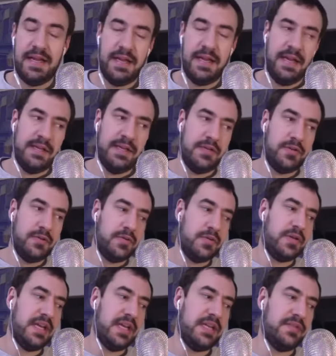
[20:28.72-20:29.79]
And
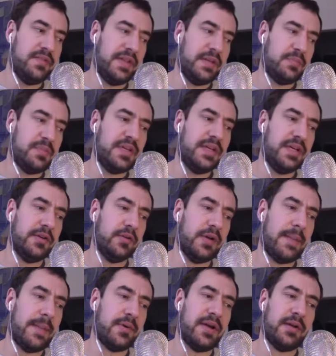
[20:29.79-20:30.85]
you can't even begin to
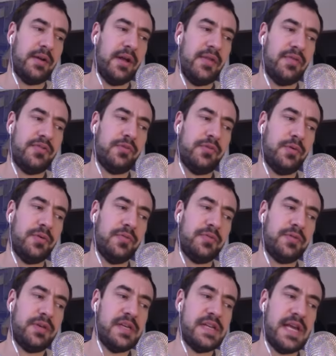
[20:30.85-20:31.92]
wrap your head around the sort of
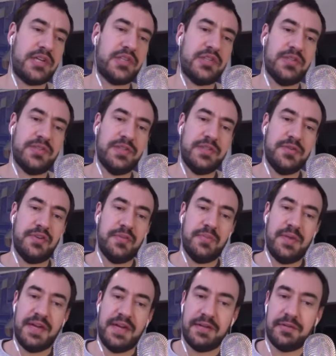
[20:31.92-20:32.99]
connections that you can
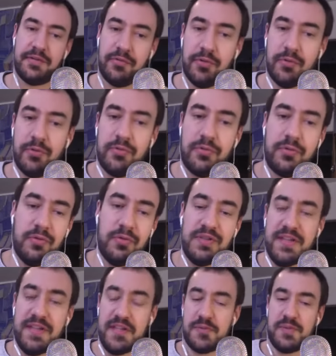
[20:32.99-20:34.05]
make through a
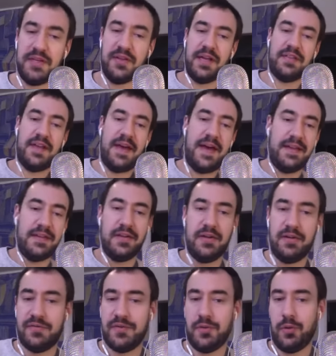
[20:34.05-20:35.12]
DSP like that.
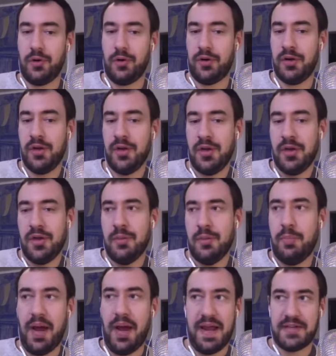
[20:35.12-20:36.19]
If you're
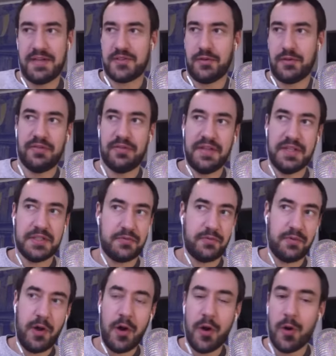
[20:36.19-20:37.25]
buying certain things for
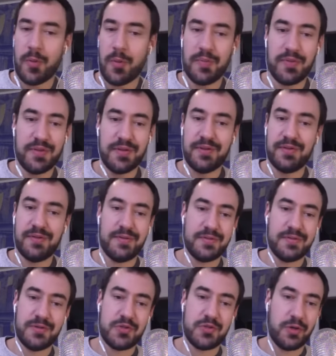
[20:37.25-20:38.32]
the home, then
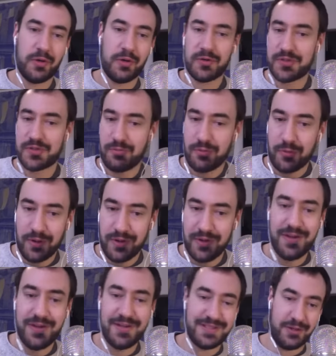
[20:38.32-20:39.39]
there's insurers that would want
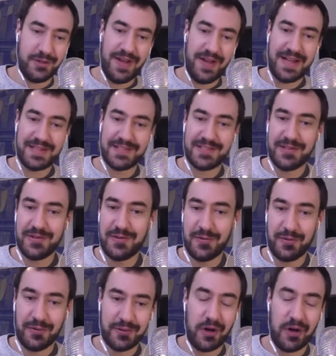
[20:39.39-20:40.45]
to serve ads to you,
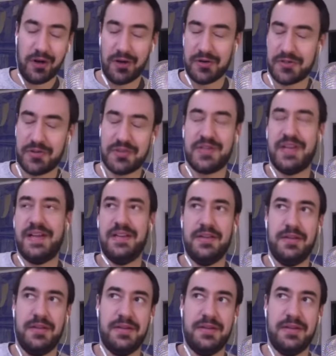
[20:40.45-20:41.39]
or cars, or just